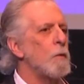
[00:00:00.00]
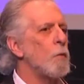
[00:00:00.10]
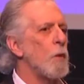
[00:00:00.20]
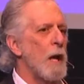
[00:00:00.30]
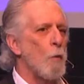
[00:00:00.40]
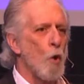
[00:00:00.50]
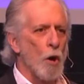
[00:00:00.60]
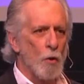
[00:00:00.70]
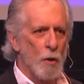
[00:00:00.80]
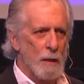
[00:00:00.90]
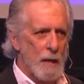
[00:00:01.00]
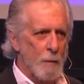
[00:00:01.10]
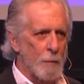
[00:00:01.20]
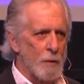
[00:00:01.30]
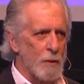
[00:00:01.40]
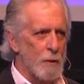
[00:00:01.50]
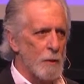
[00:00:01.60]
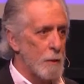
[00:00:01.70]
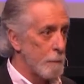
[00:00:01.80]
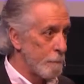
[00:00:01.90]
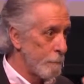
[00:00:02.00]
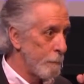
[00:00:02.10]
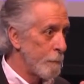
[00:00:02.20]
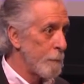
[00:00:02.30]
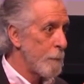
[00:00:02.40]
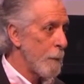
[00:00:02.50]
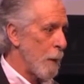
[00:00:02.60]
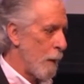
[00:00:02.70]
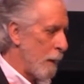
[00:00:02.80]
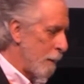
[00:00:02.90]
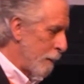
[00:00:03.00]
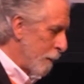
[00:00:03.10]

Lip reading: when I walk on campus. All right?